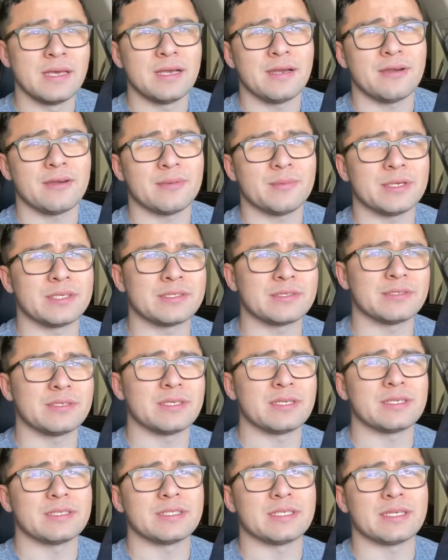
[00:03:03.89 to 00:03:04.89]
I want to make sure that
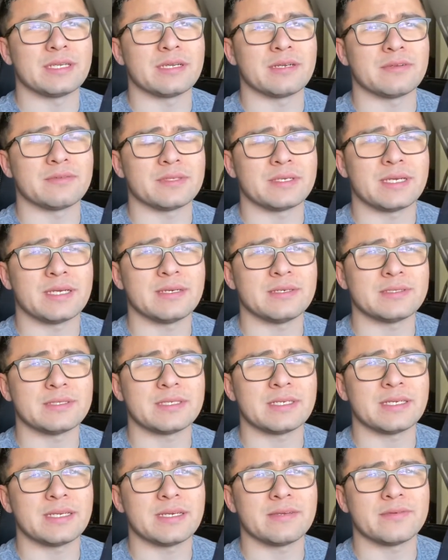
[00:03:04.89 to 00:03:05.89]
I take care of the house
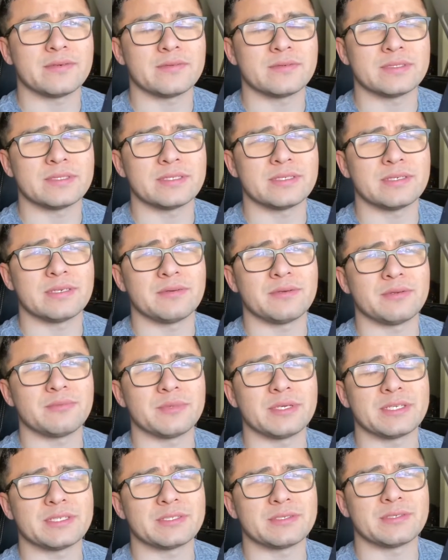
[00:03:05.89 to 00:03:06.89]
that I have over there. I want to
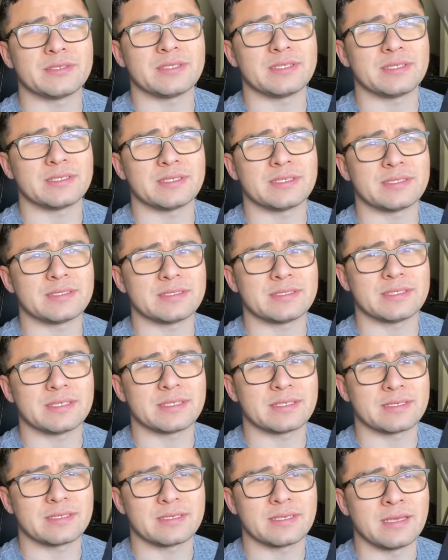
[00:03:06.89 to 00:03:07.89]
make sure that it gets
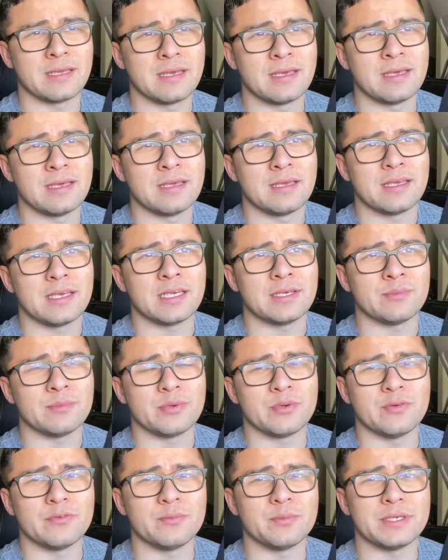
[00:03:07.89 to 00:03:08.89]
like
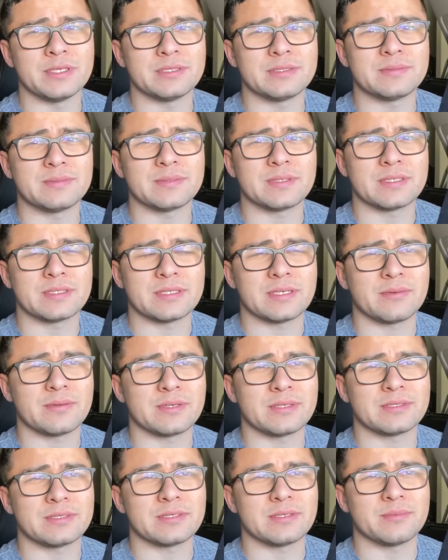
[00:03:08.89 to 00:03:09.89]
improvements, because I want
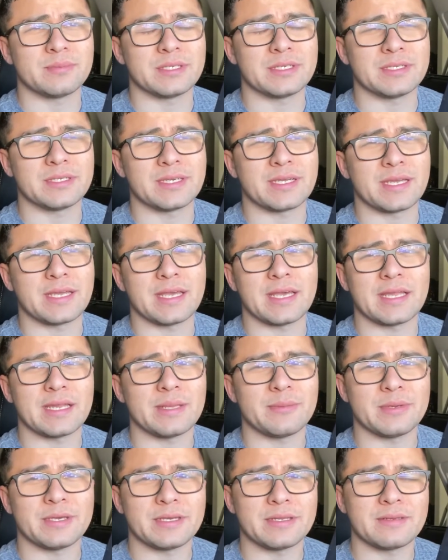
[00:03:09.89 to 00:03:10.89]
to start being like a
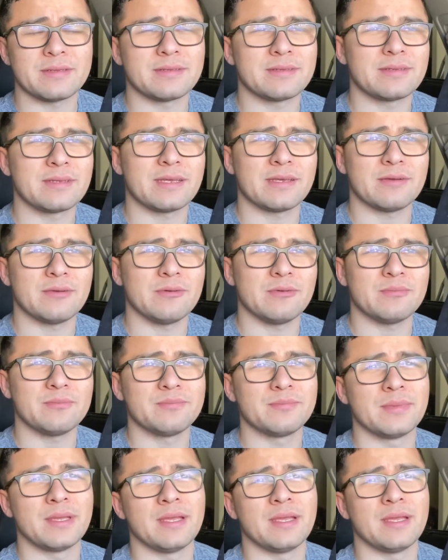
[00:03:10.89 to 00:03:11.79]
handyman at home.